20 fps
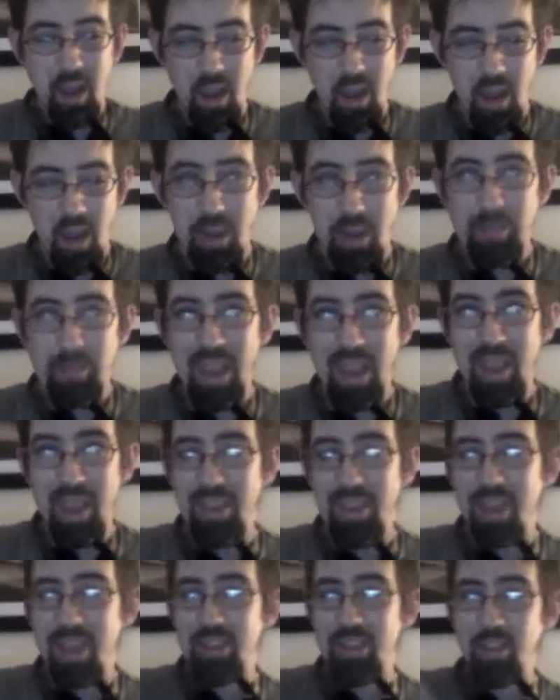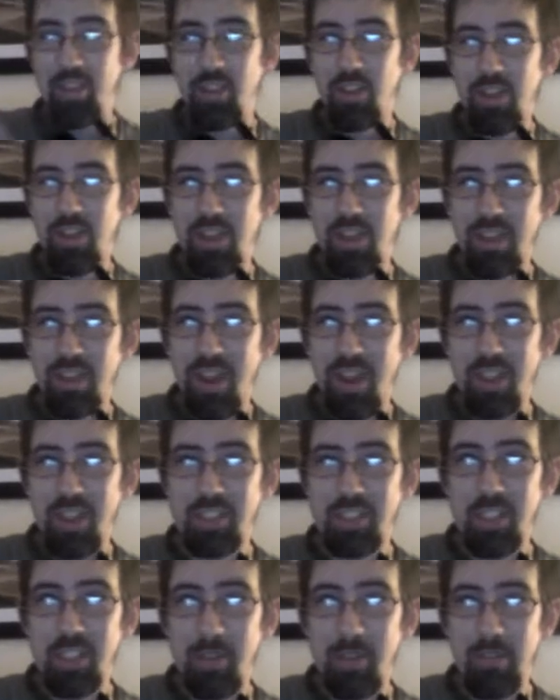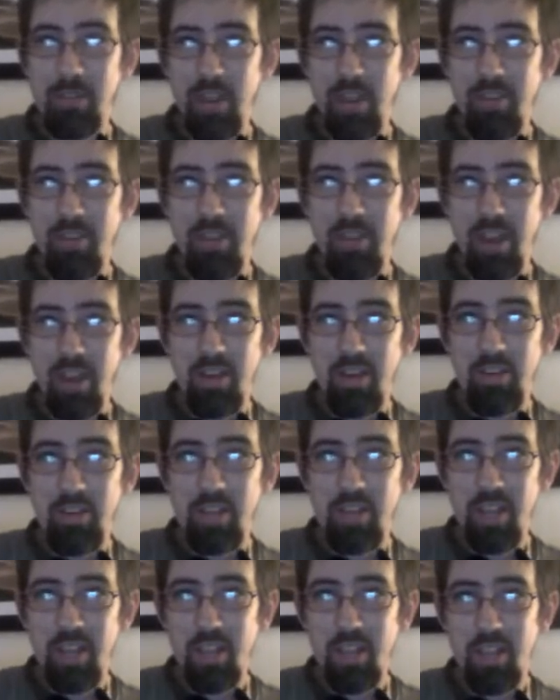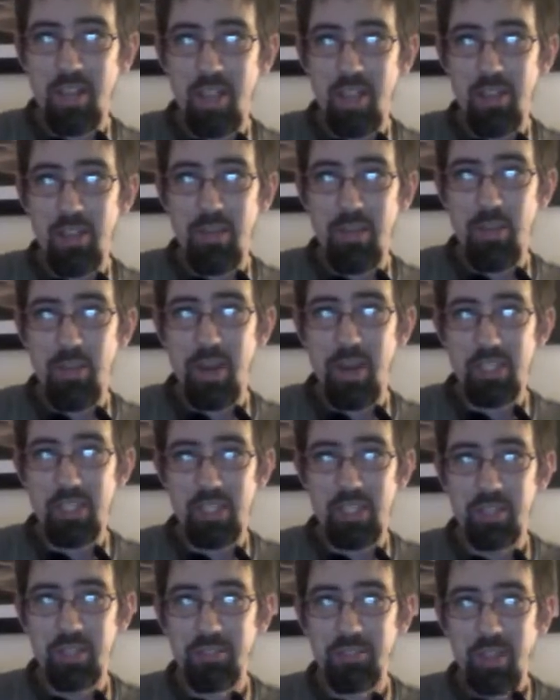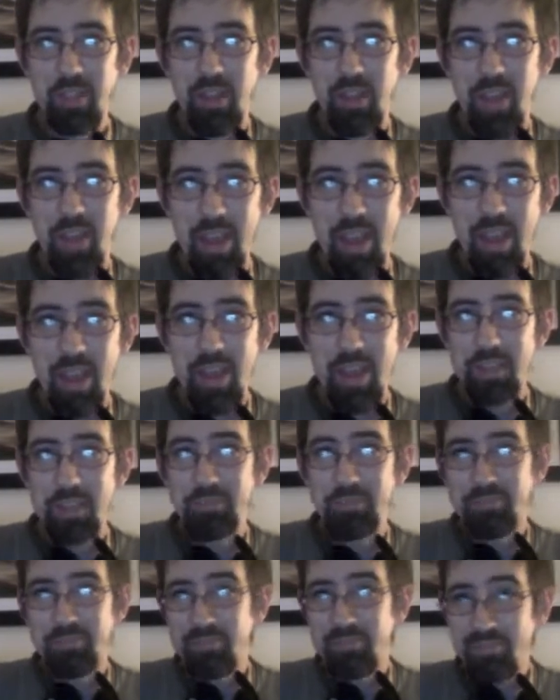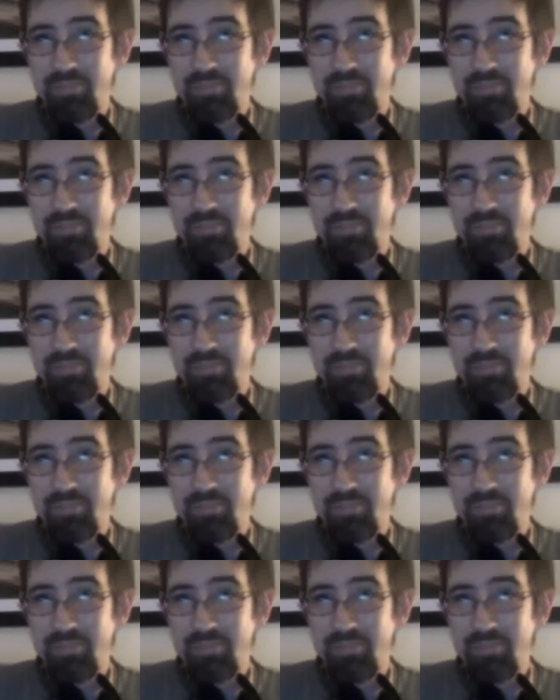And then you look at the concept of you take it the other direction, and